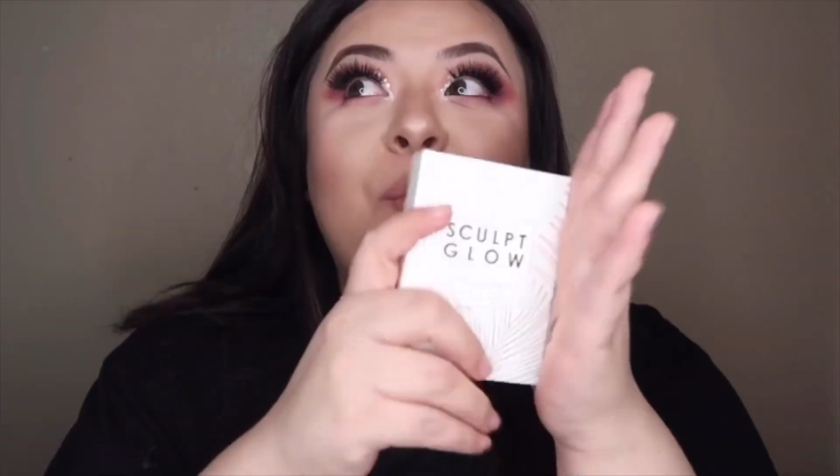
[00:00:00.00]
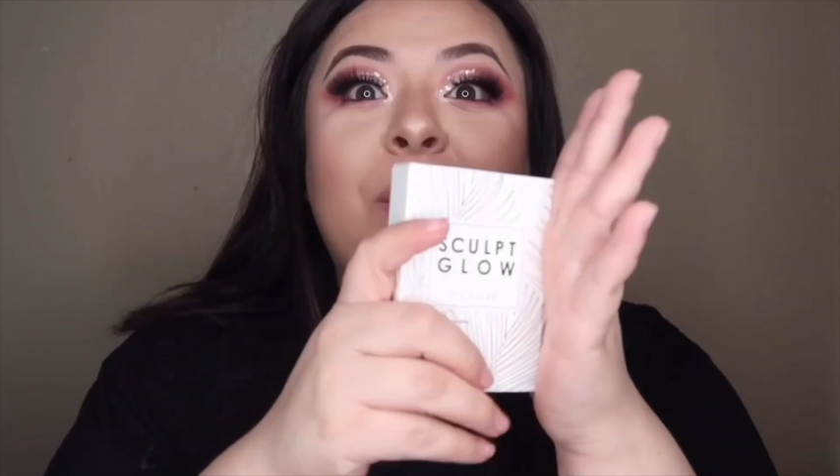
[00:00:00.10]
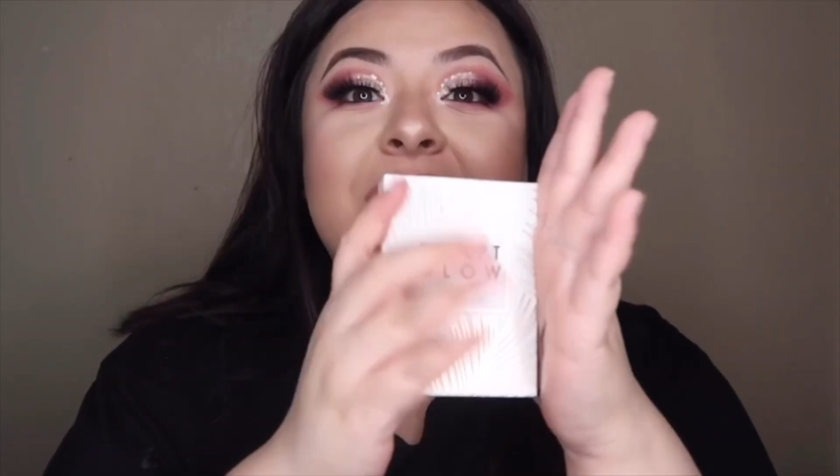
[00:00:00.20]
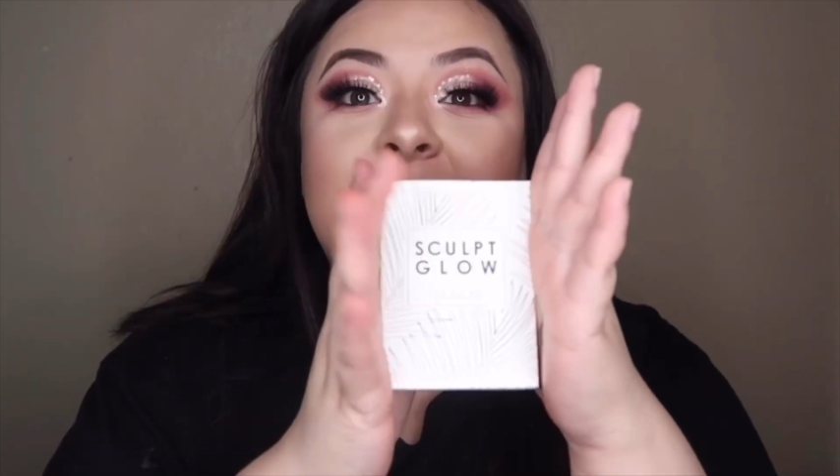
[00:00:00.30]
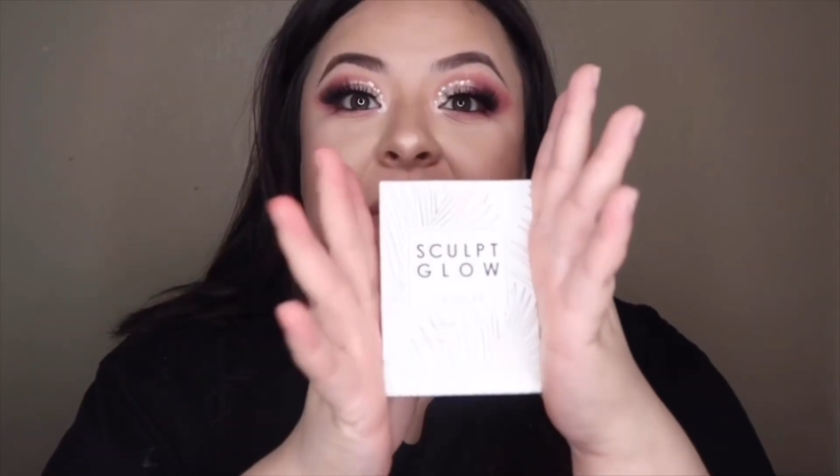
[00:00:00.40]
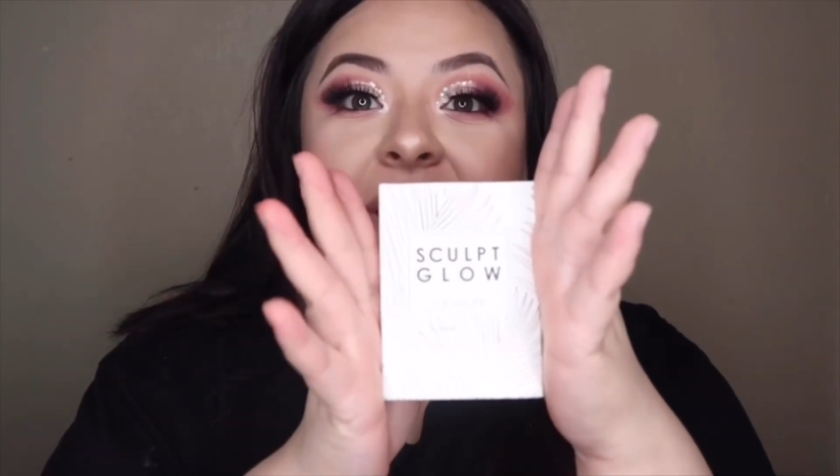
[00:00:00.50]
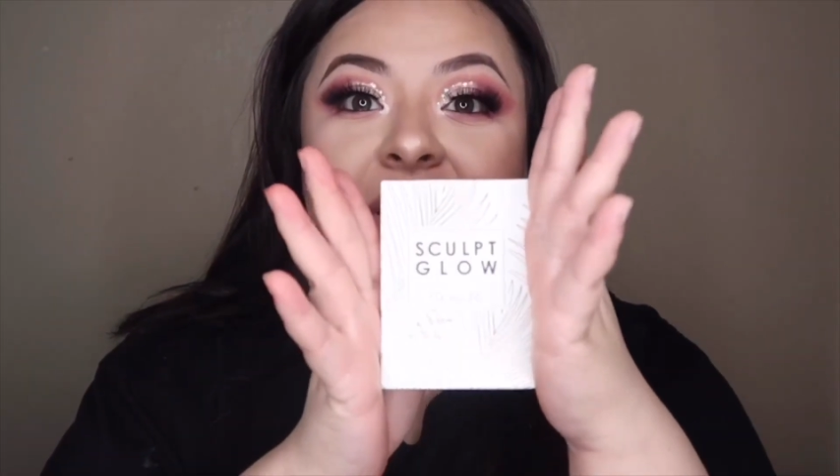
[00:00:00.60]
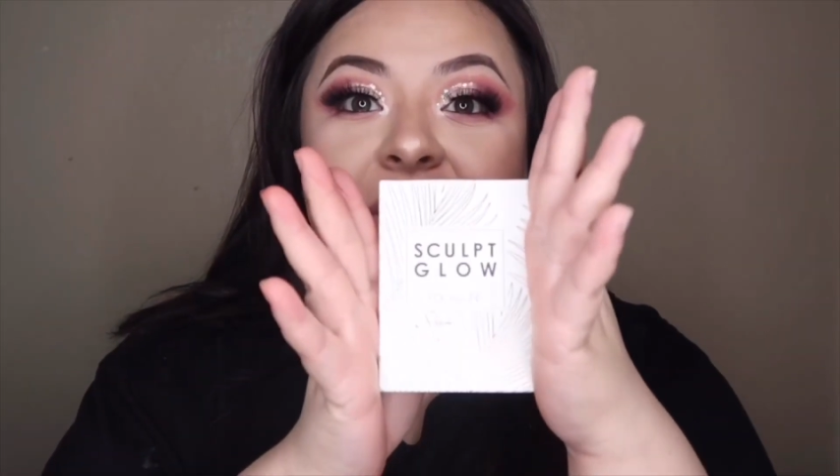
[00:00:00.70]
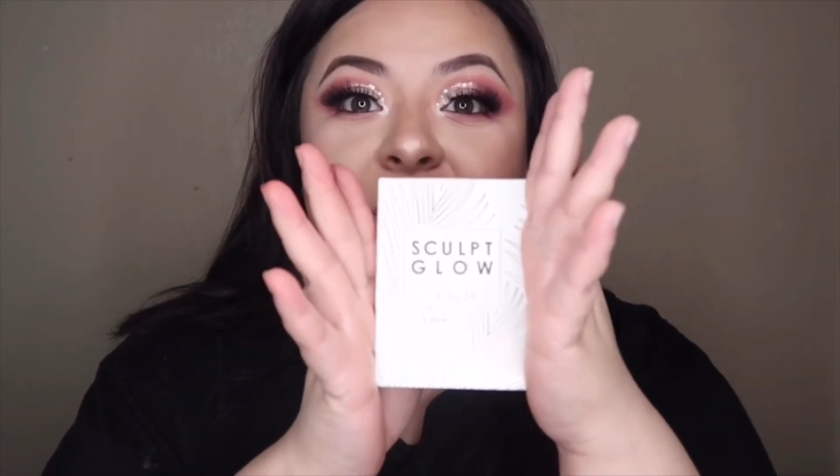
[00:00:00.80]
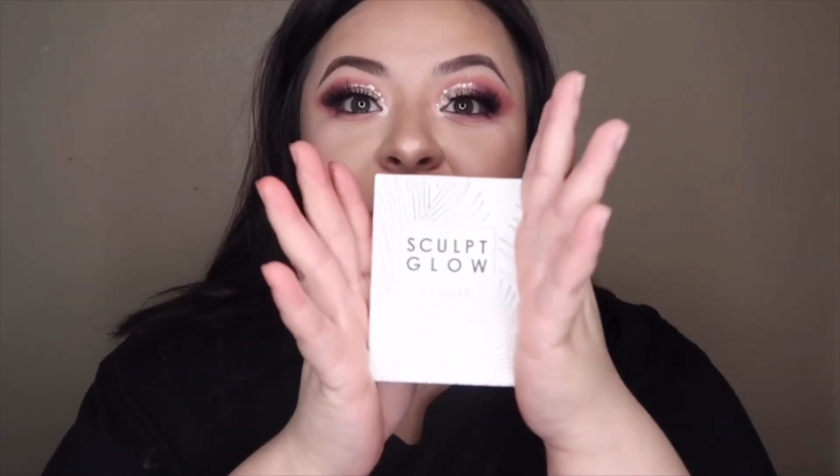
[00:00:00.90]
want to speak too
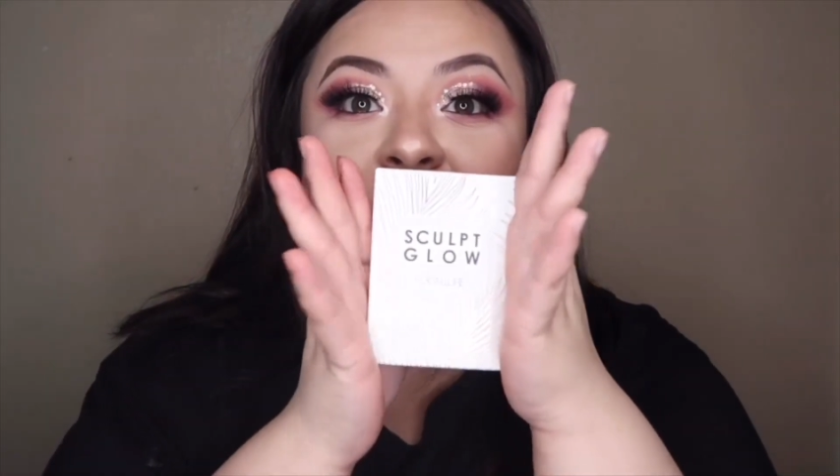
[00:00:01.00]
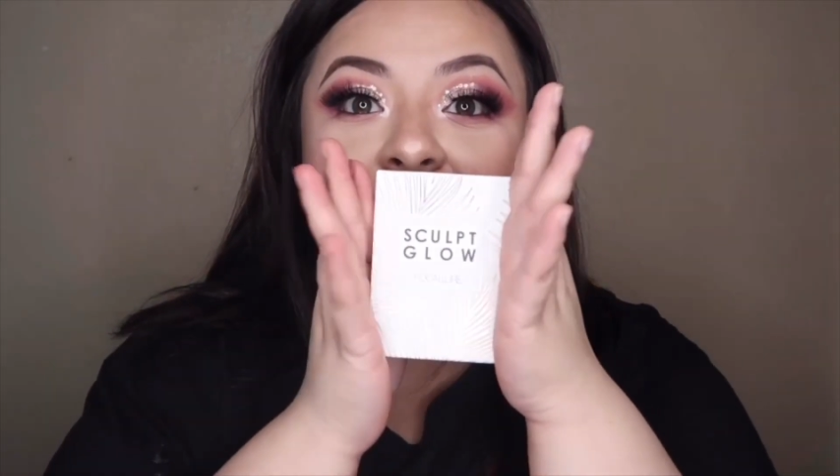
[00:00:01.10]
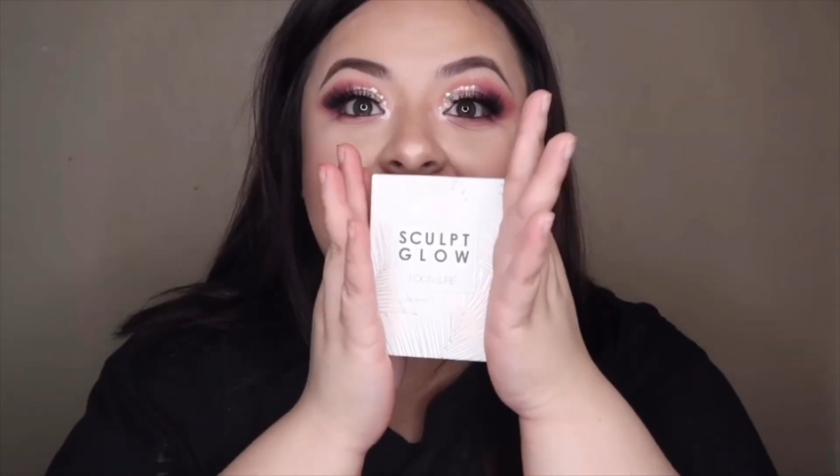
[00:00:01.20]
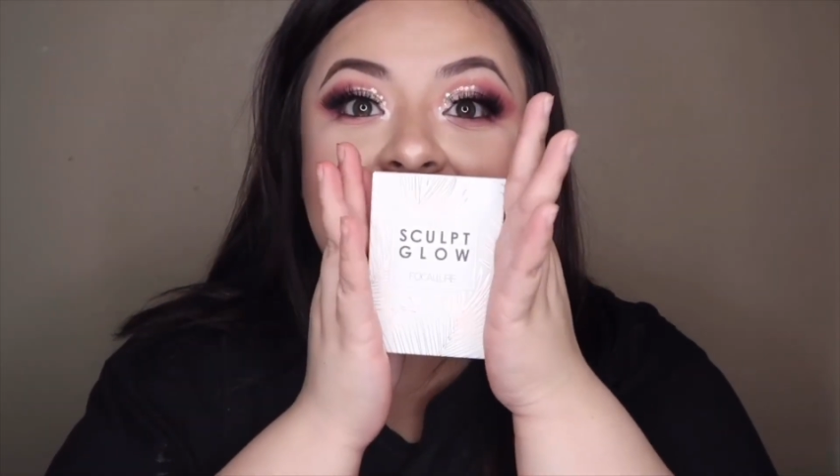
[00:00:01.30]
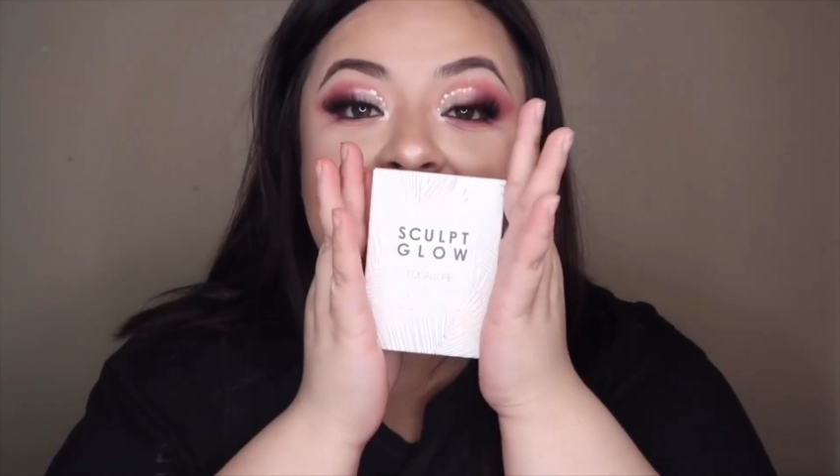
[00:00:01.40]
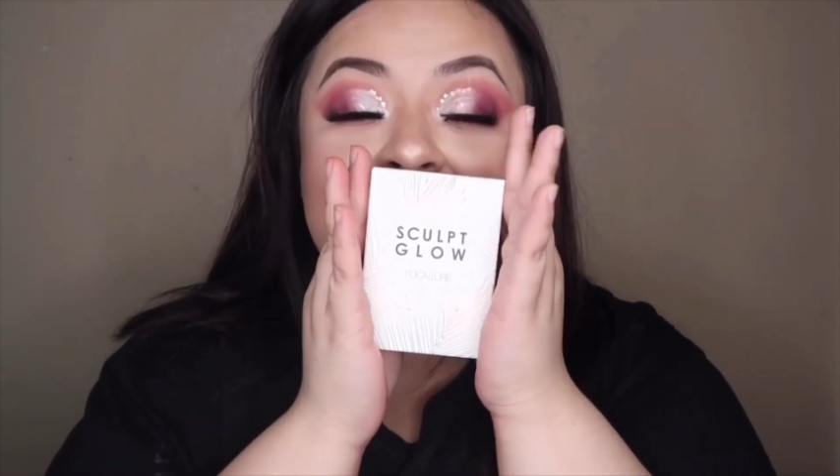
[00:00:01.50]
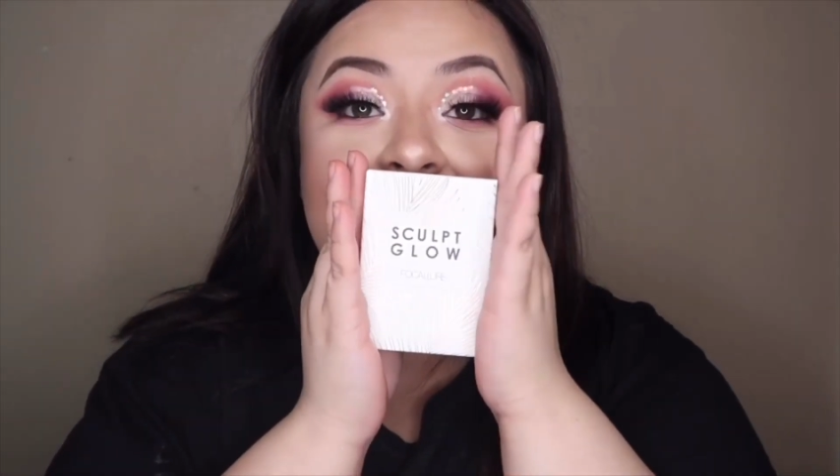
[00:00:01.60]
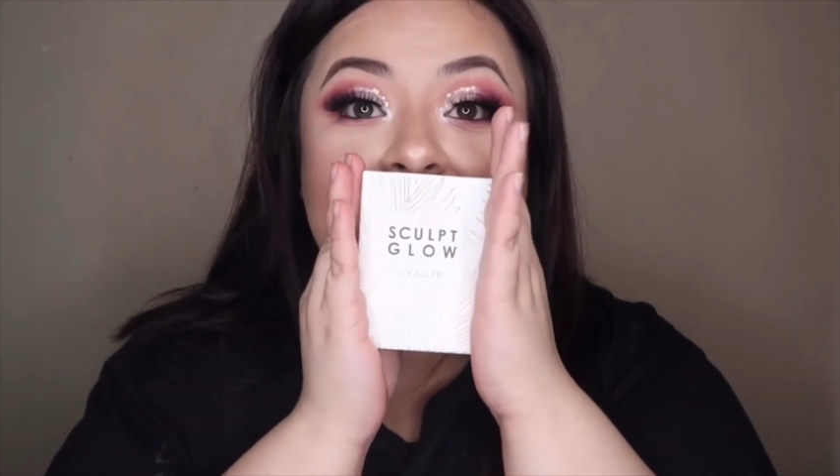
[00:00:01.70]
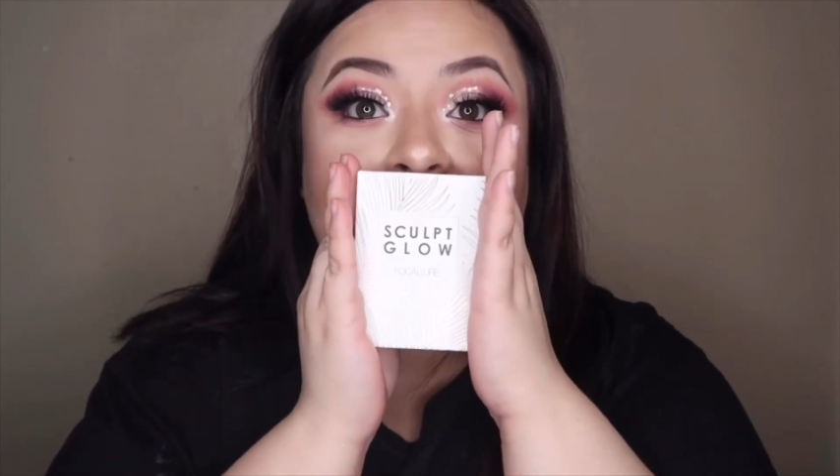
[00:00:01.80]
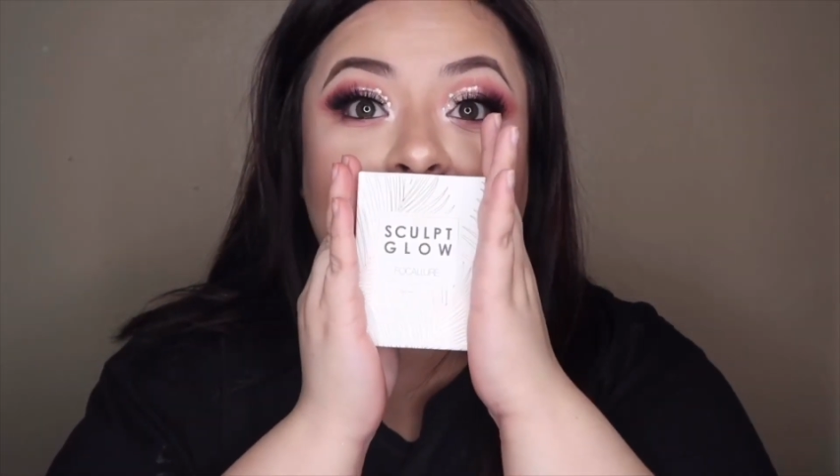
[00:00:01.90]
soon, but I think this
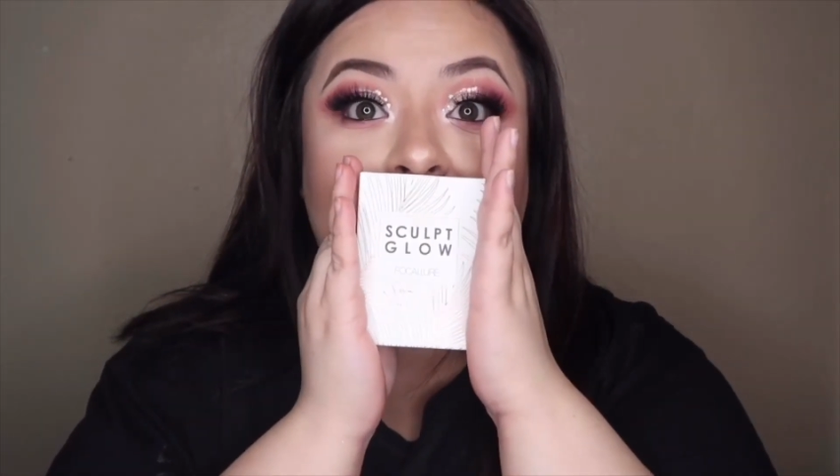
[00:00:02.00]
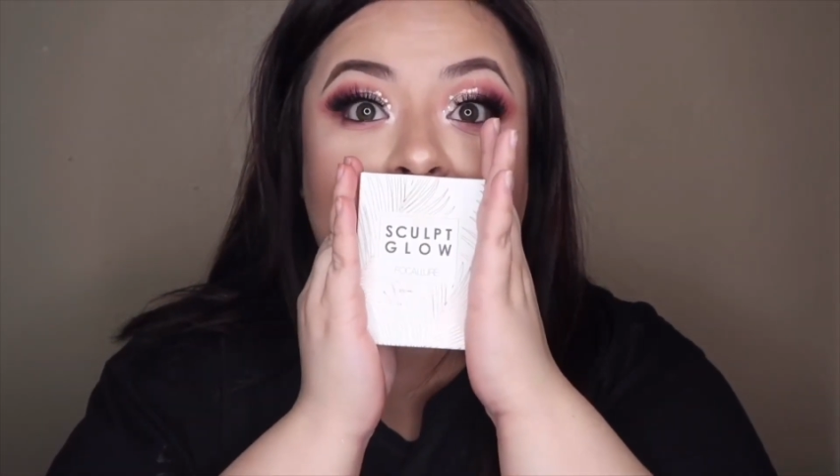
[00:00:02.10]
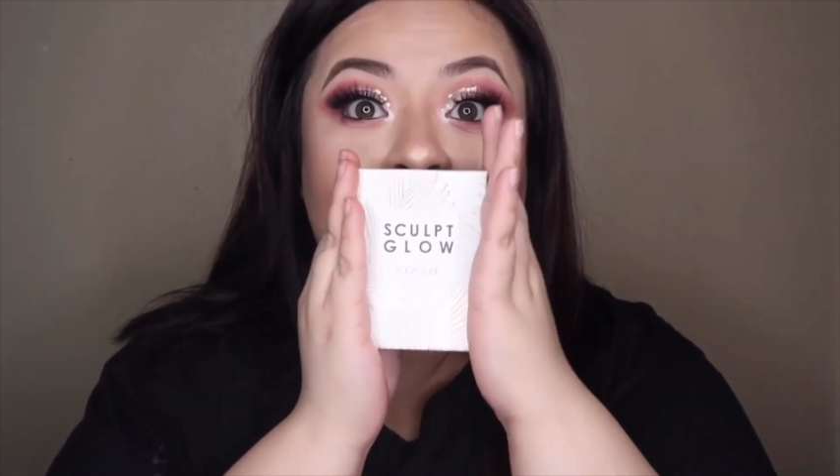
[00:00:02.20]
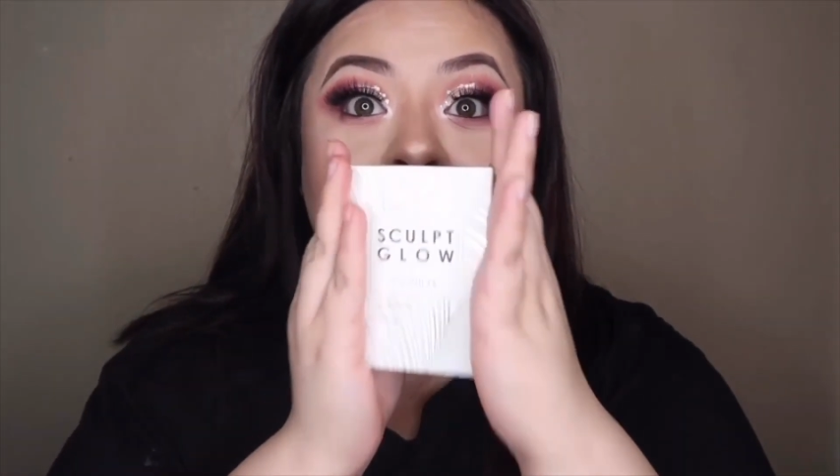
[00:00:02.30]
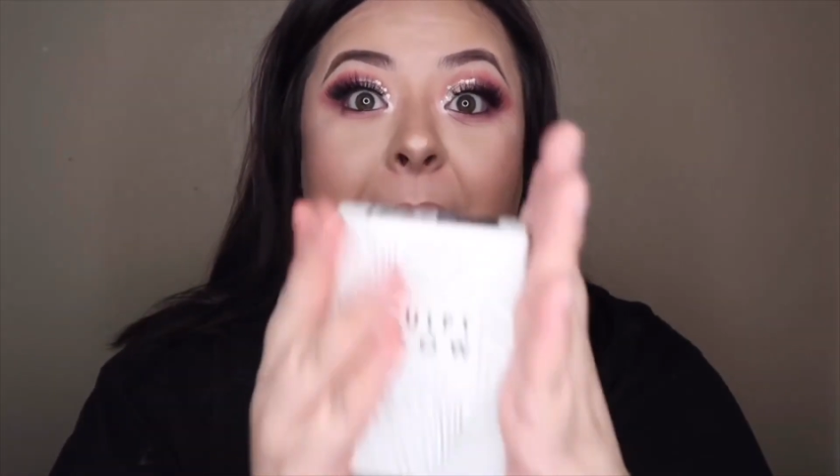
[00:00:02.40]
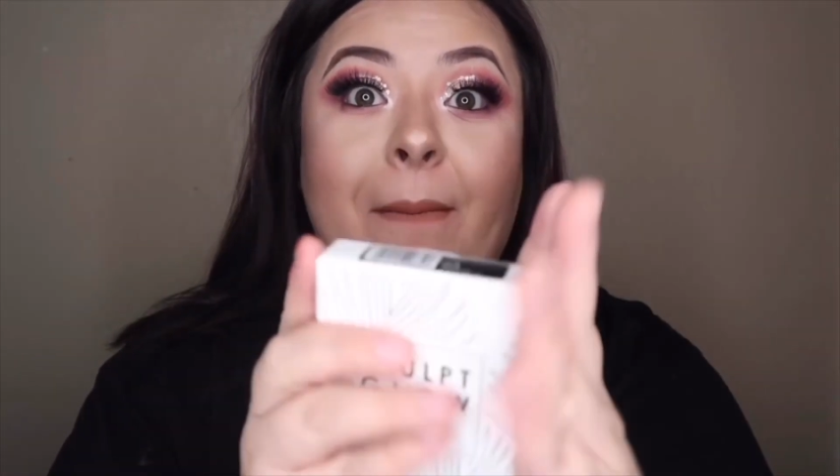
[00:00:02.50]
is going to become